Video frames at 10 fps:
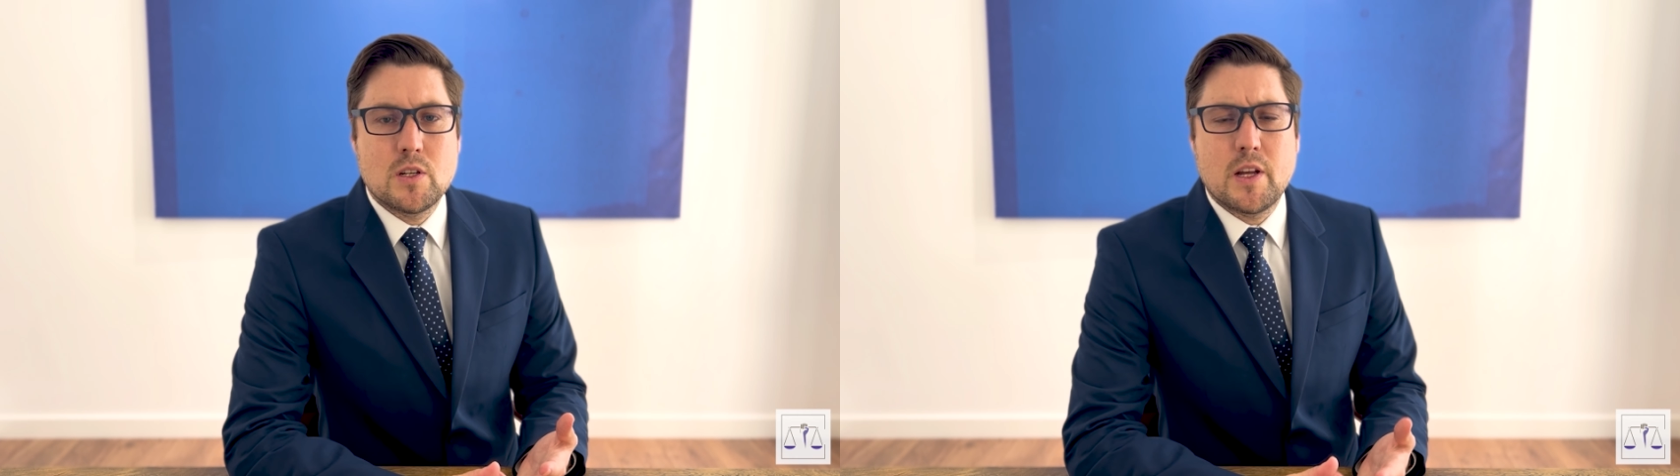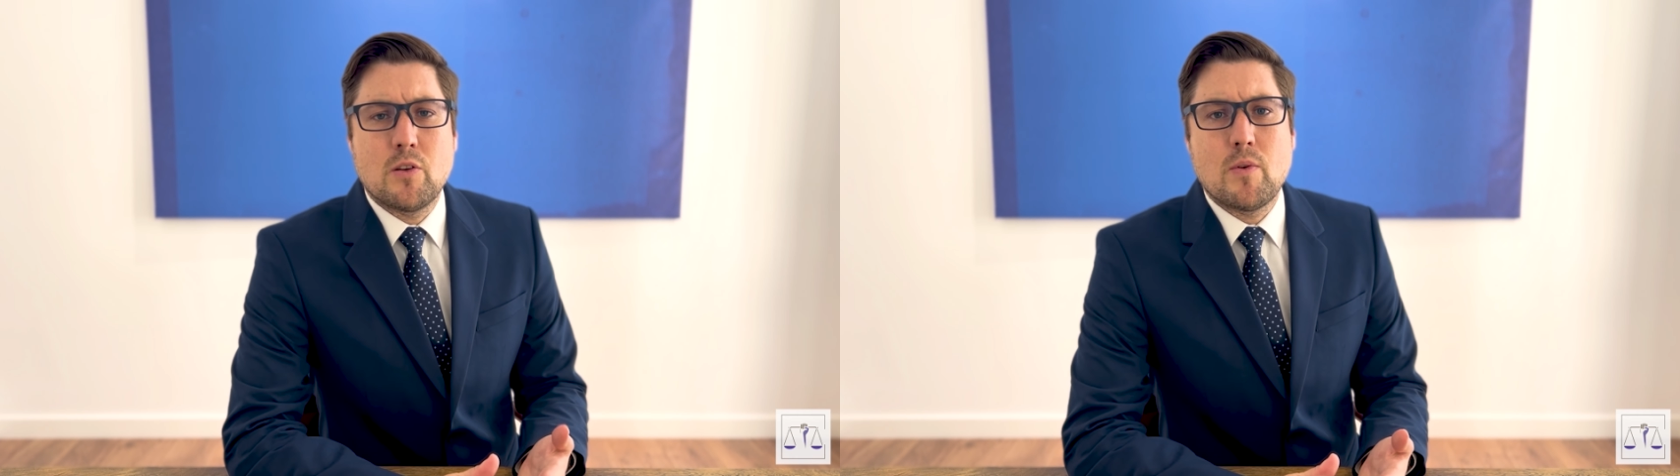
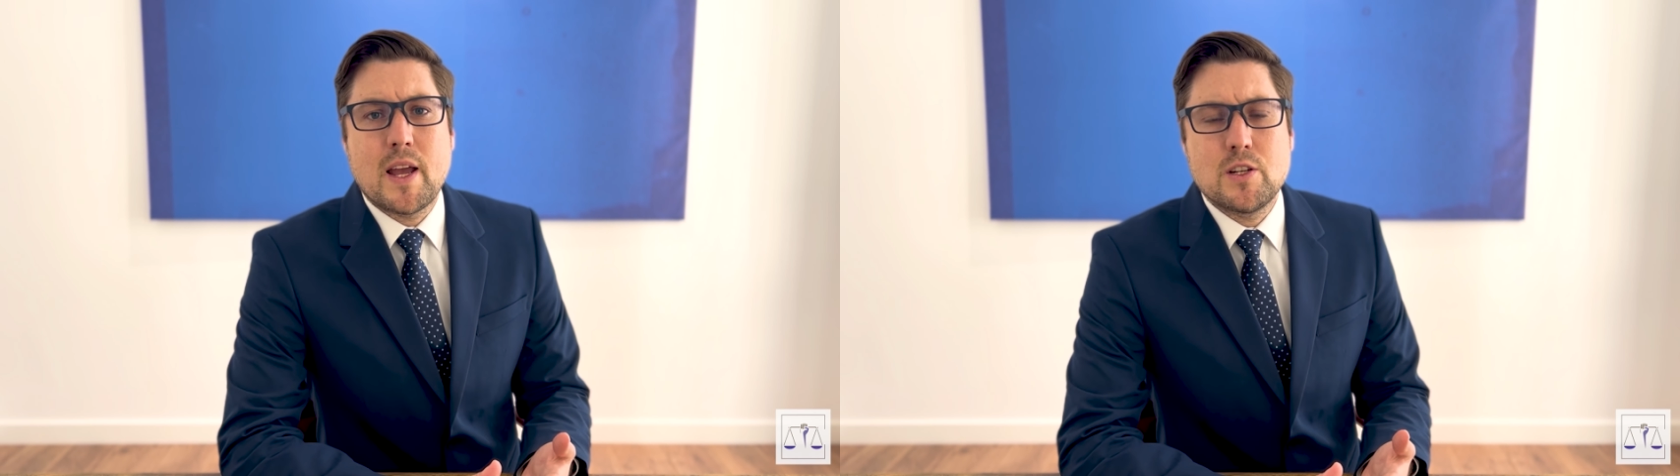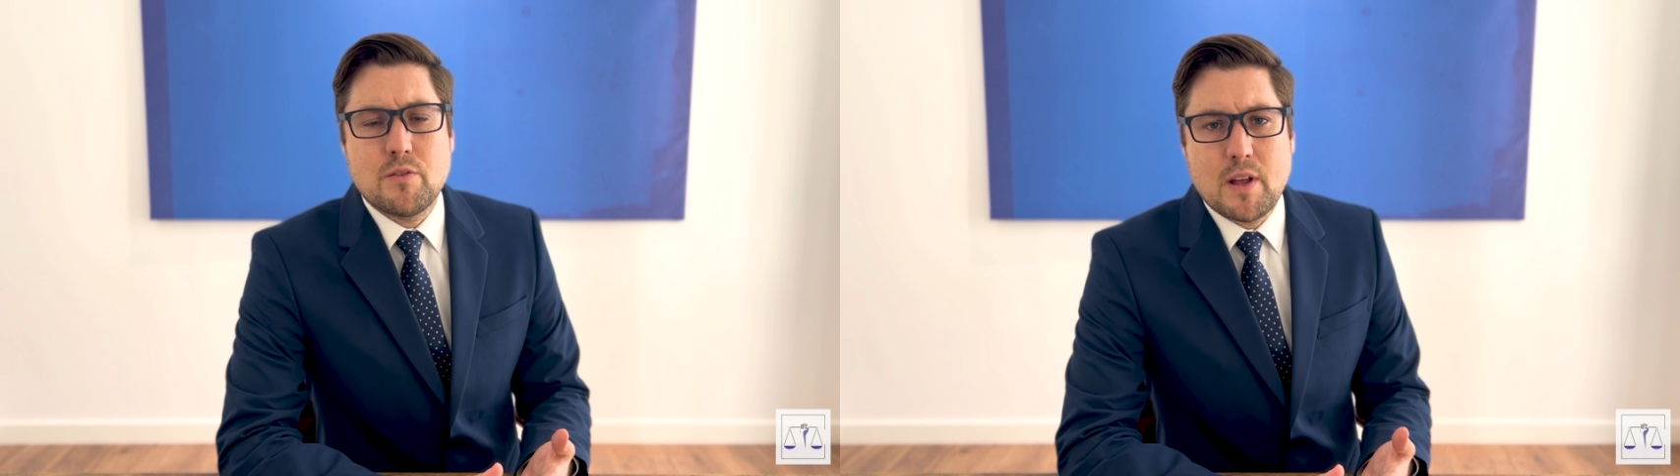and a
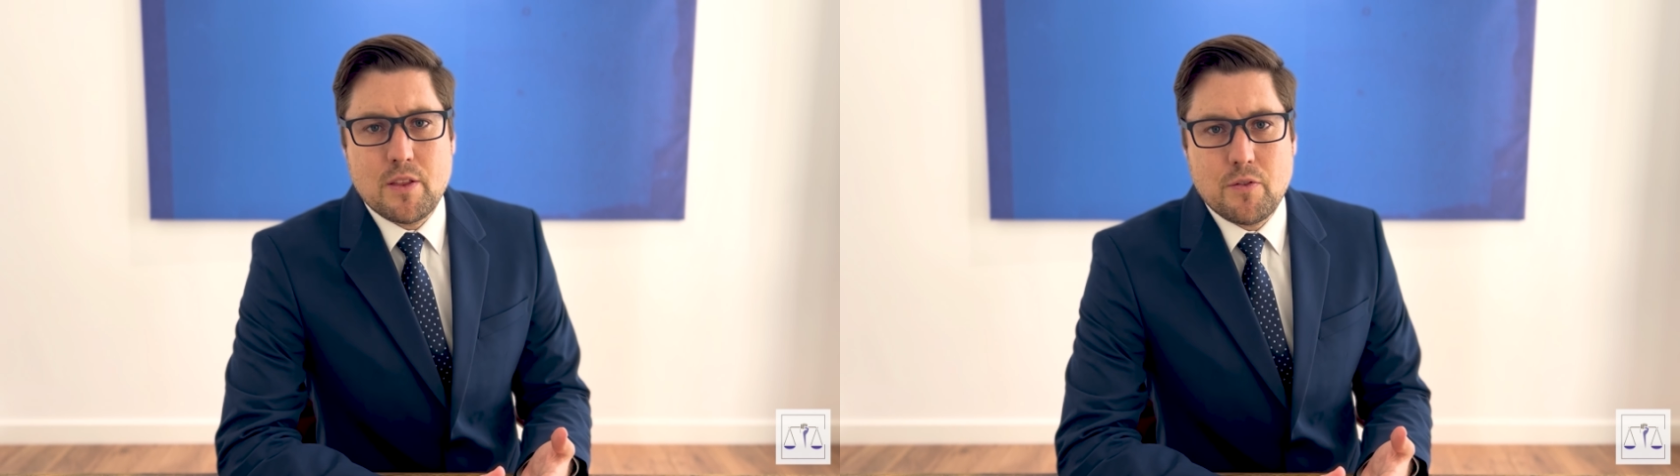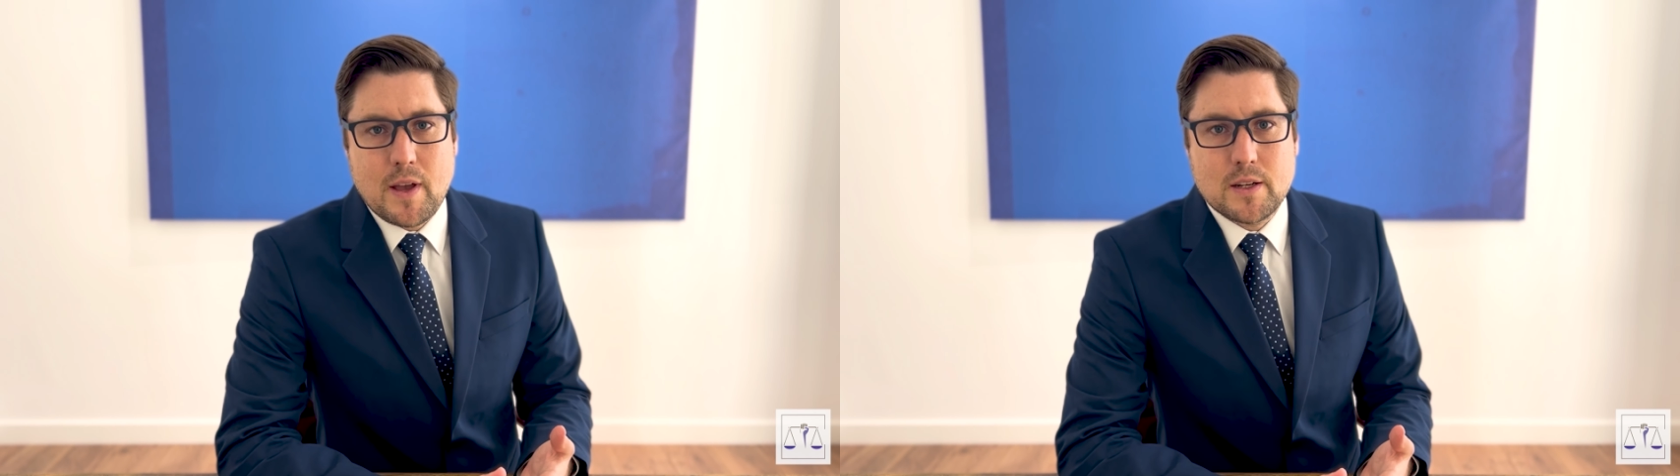range of
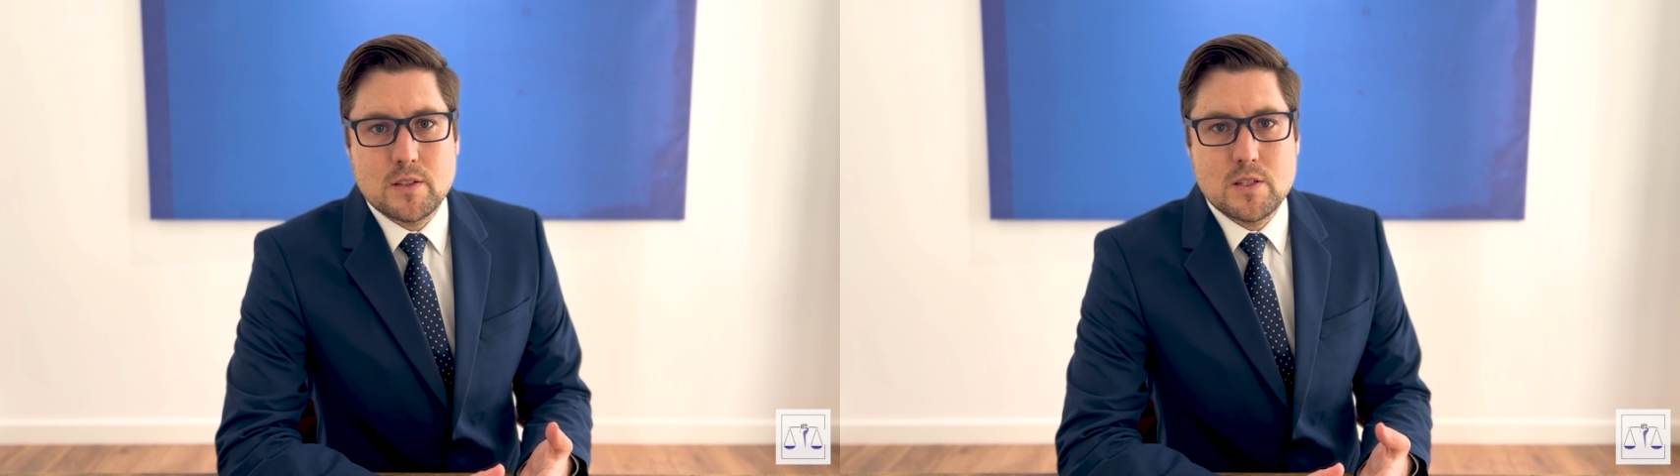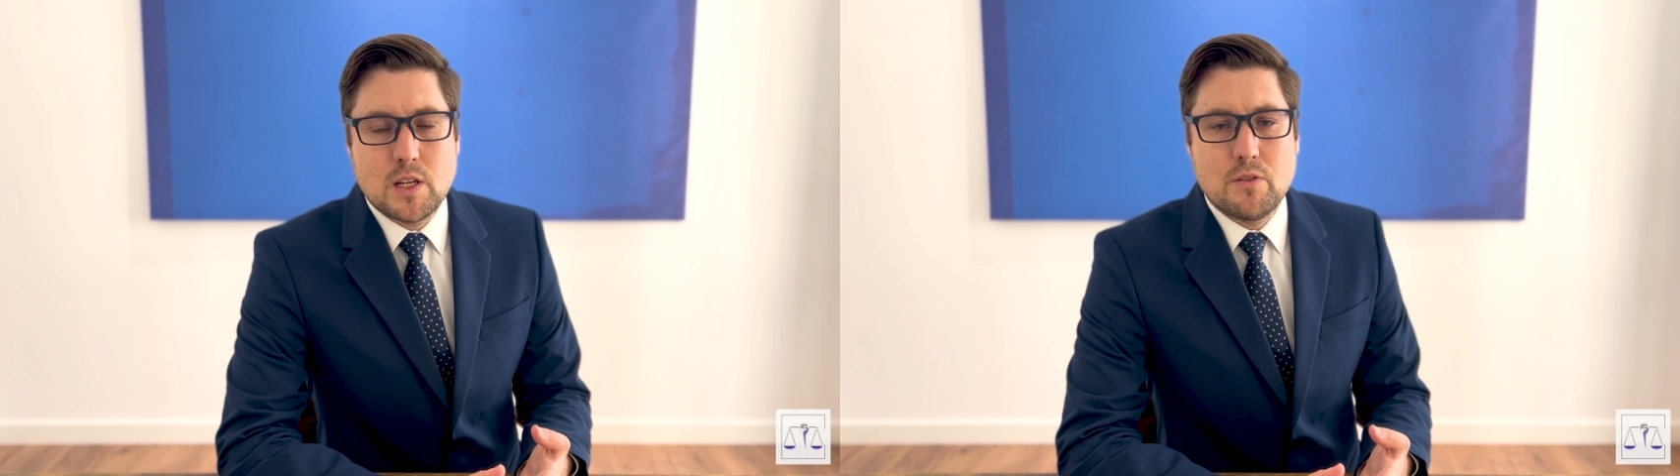other
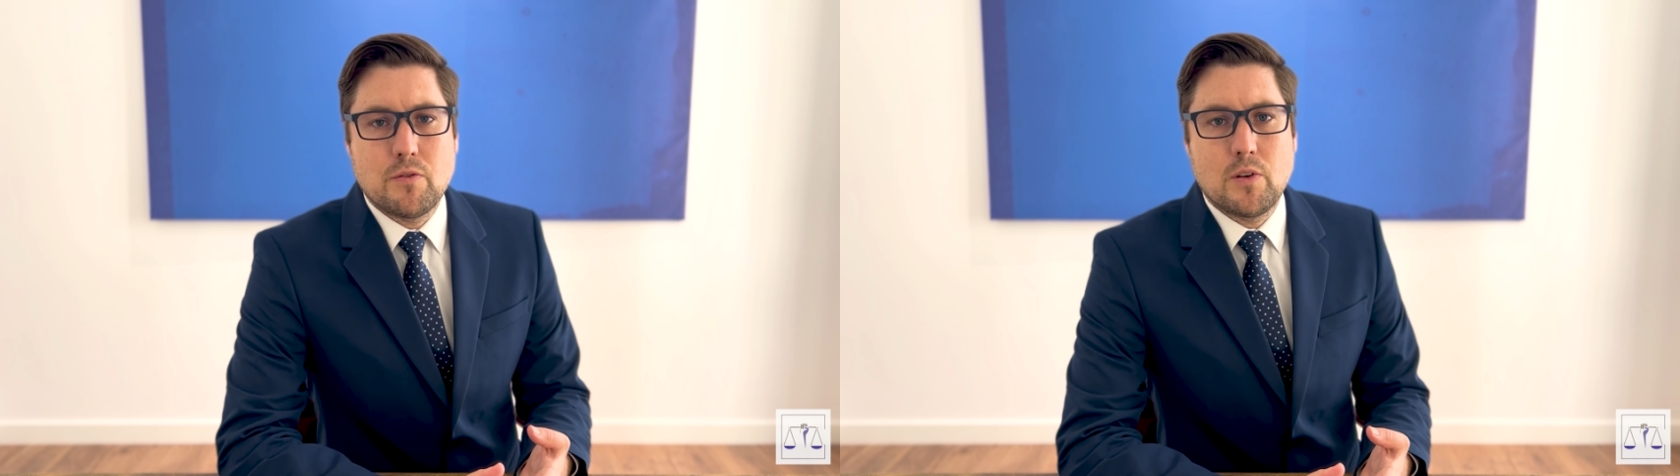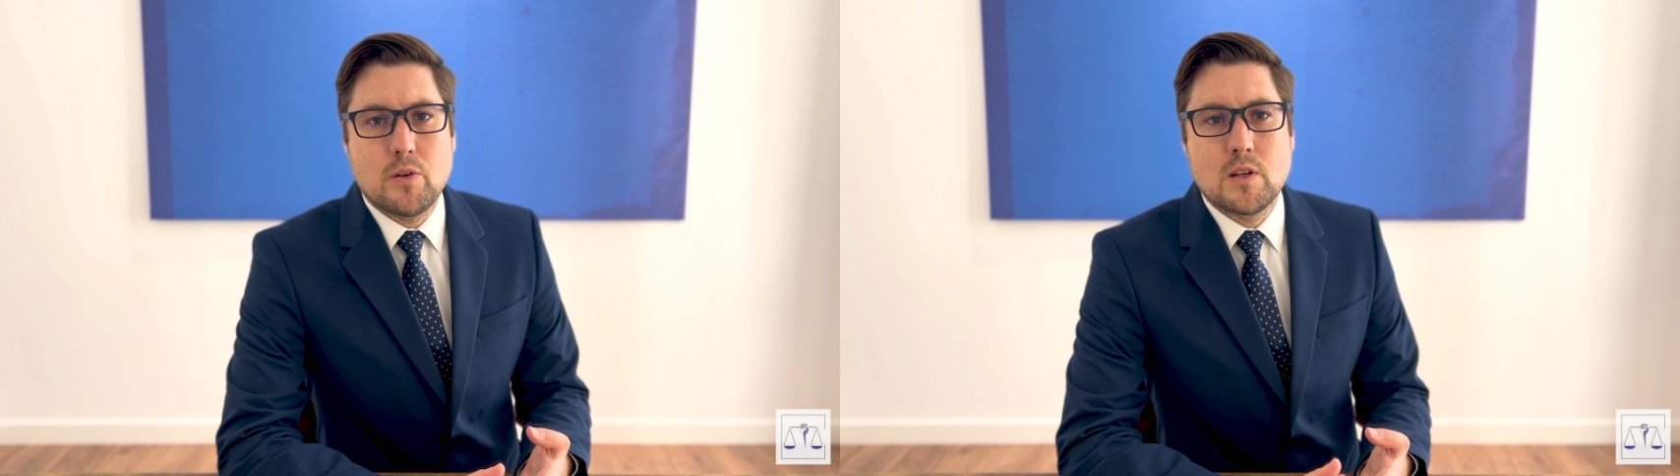factors
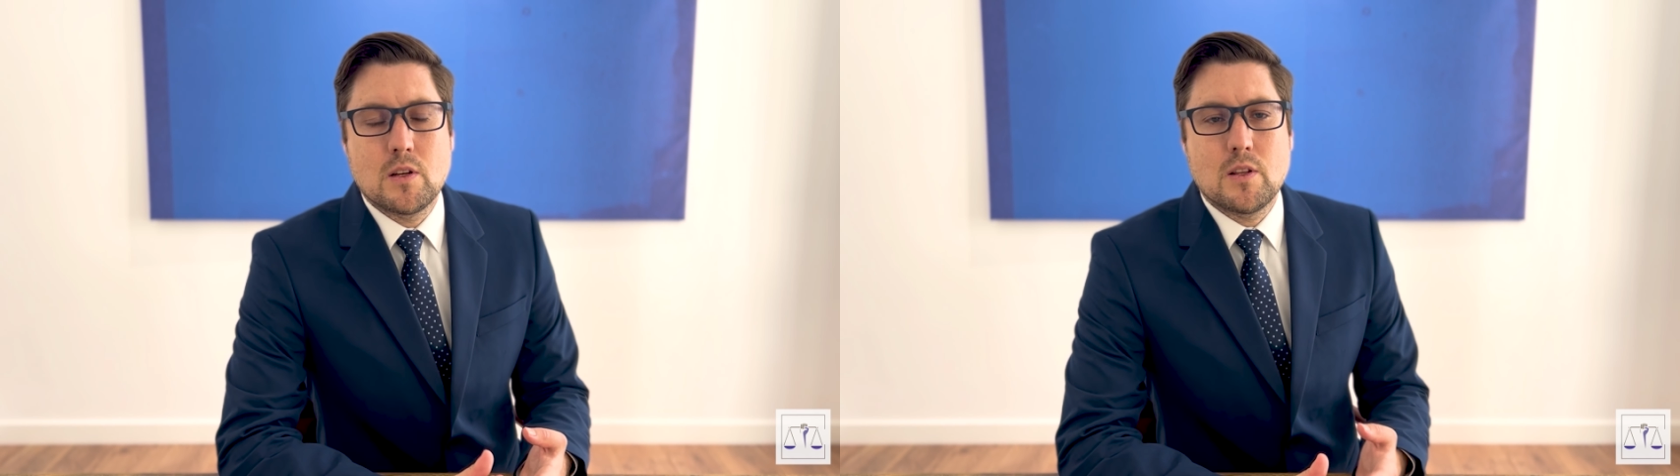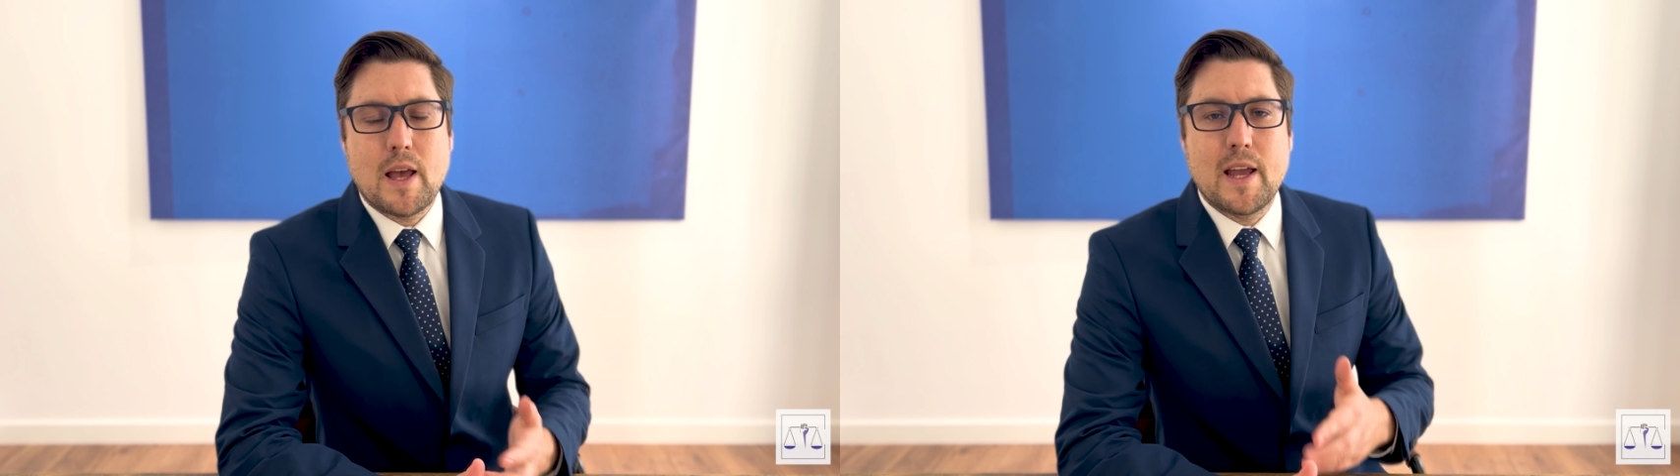influence the